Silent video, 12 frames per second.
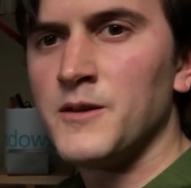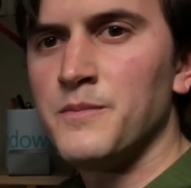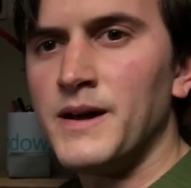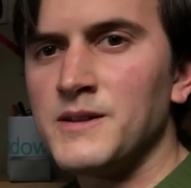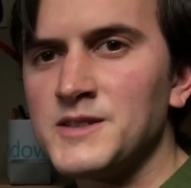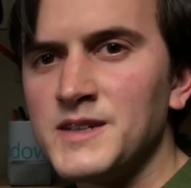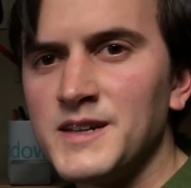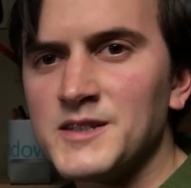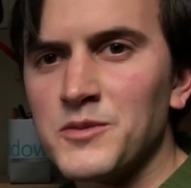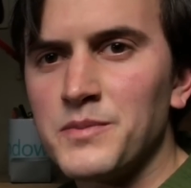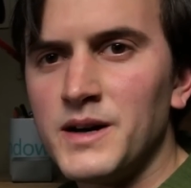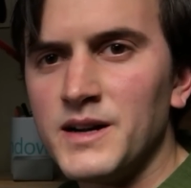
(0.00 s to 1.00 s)
Bouncing is
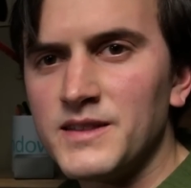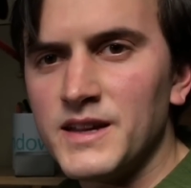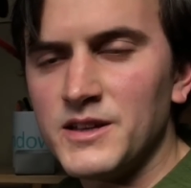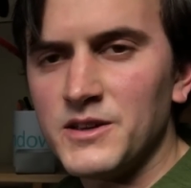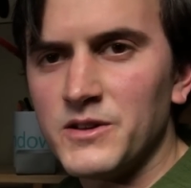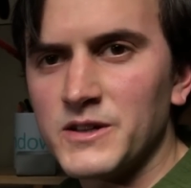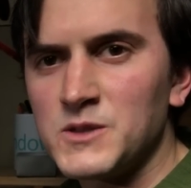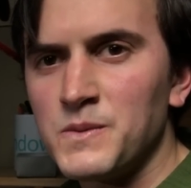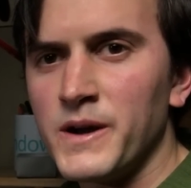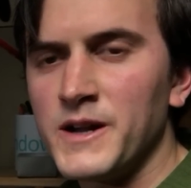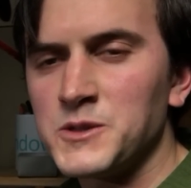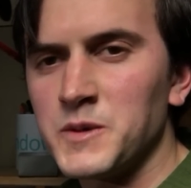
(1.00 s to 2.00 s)
a bug that you'll
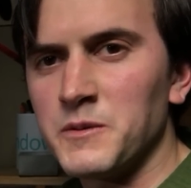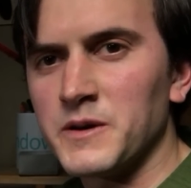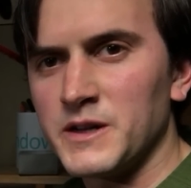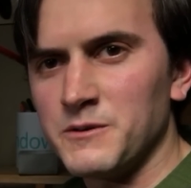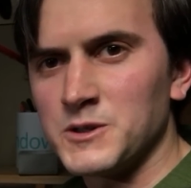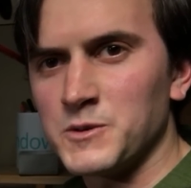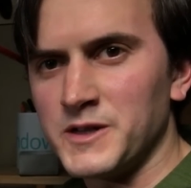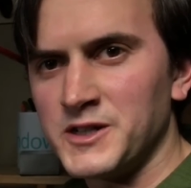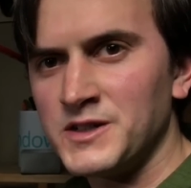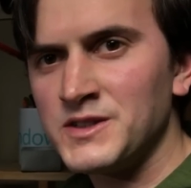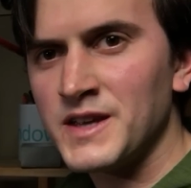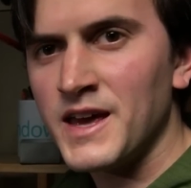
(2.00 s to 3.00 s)
experience when working with
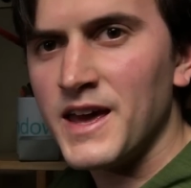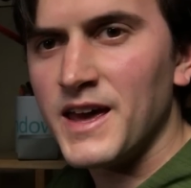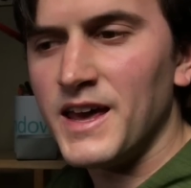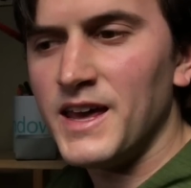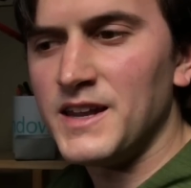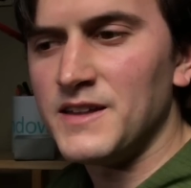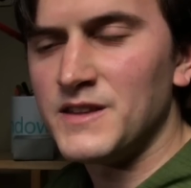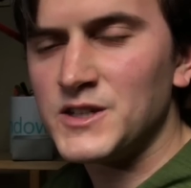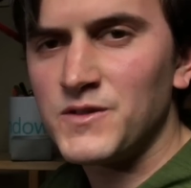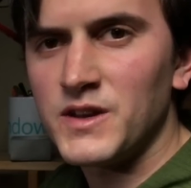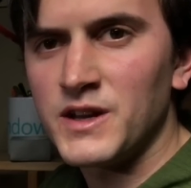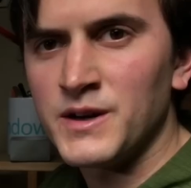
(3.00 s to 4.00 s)
switches, and in this
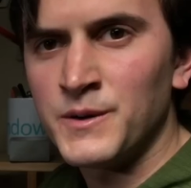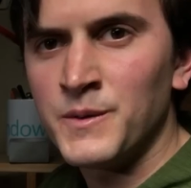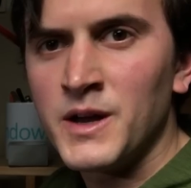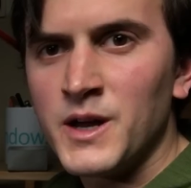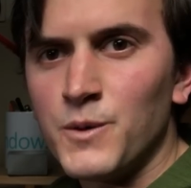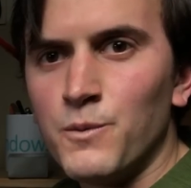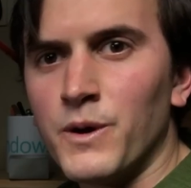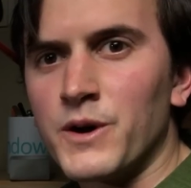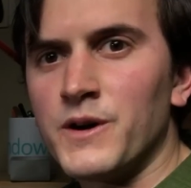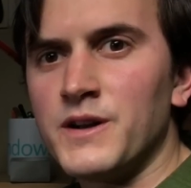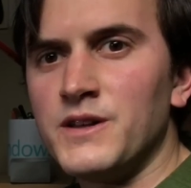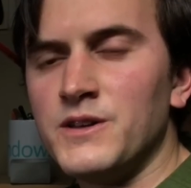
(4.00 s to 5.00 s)
video we're
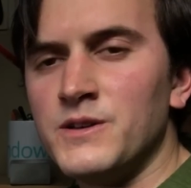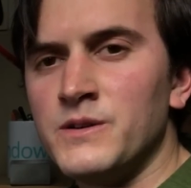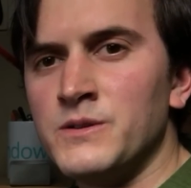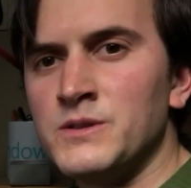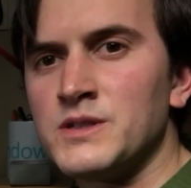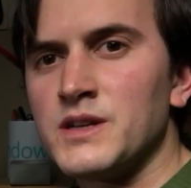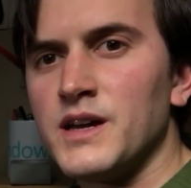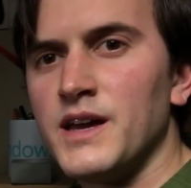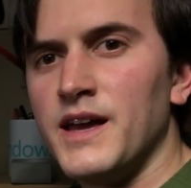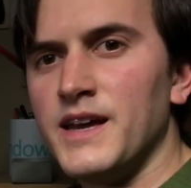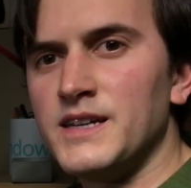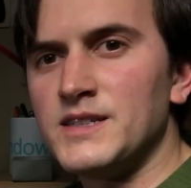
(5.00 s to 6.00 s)
going to use
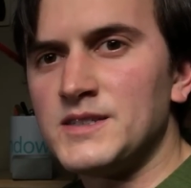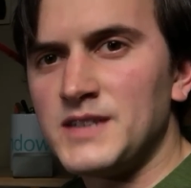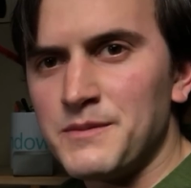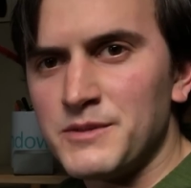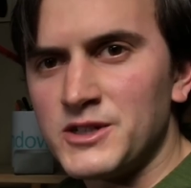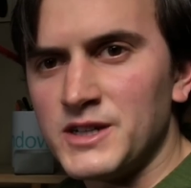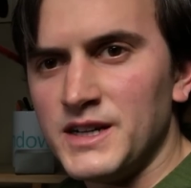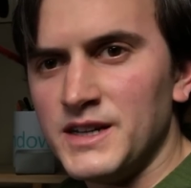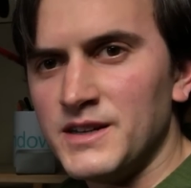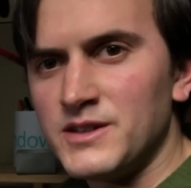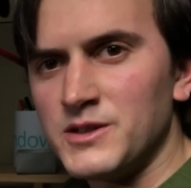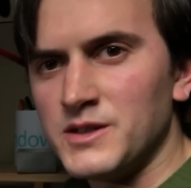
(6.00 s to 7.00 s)
a state
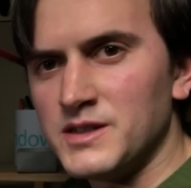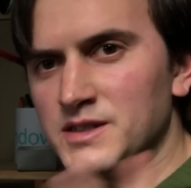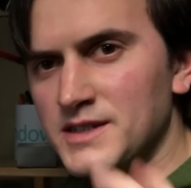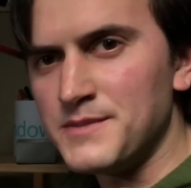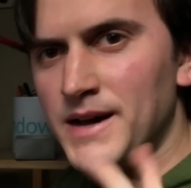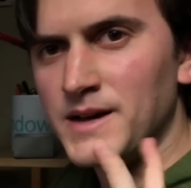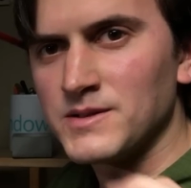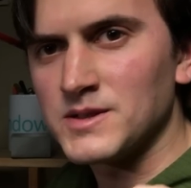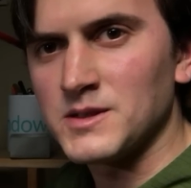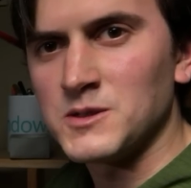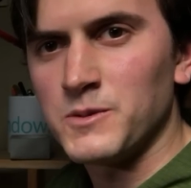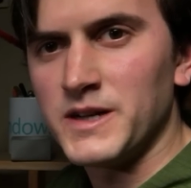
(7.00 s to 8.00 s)
machine to debounce
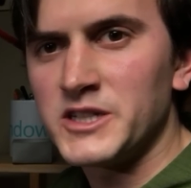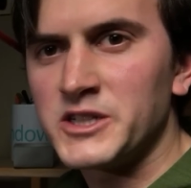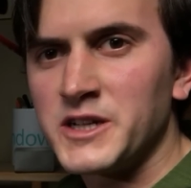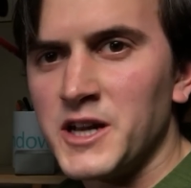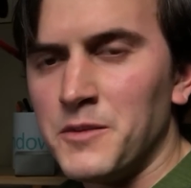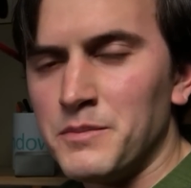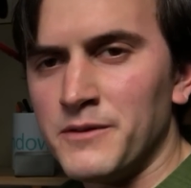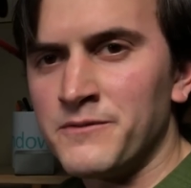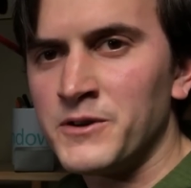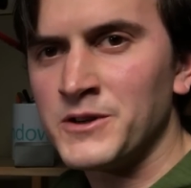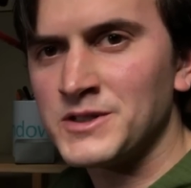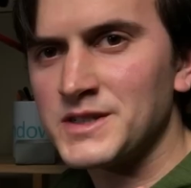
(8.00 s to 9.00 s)
a switch. But
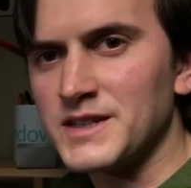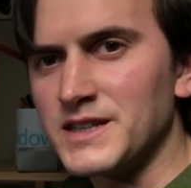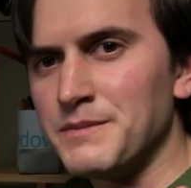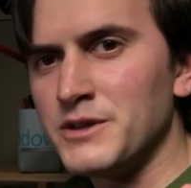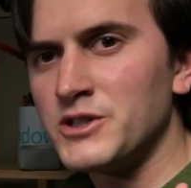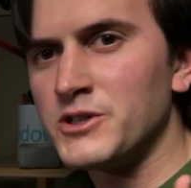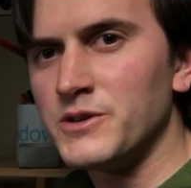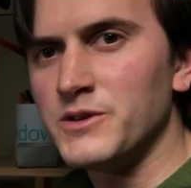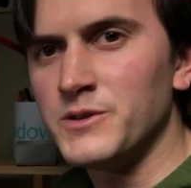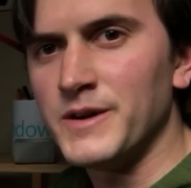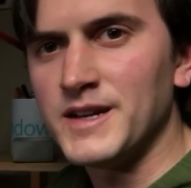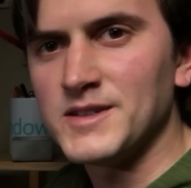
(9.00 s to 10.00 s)
first, let me show
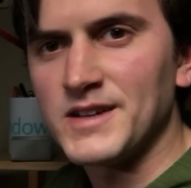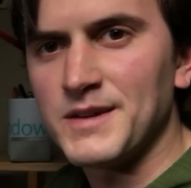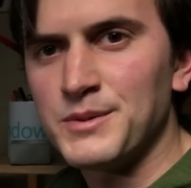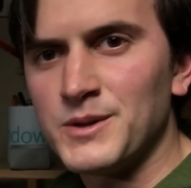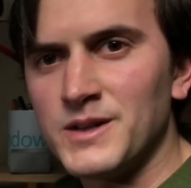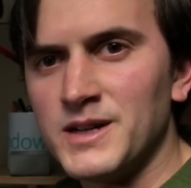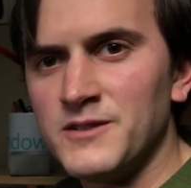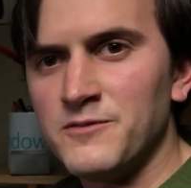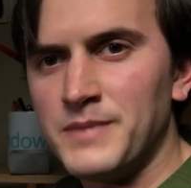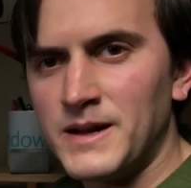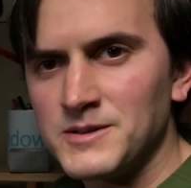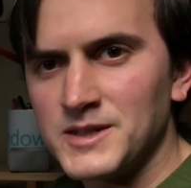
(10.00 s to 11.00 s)
you an example
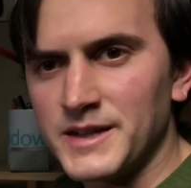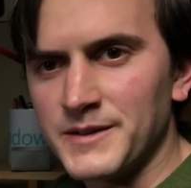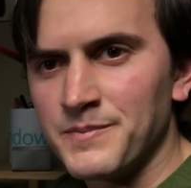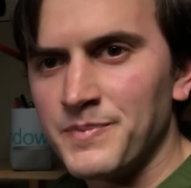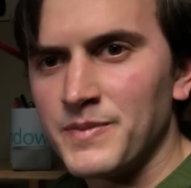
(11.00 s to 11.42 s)
of bouncing.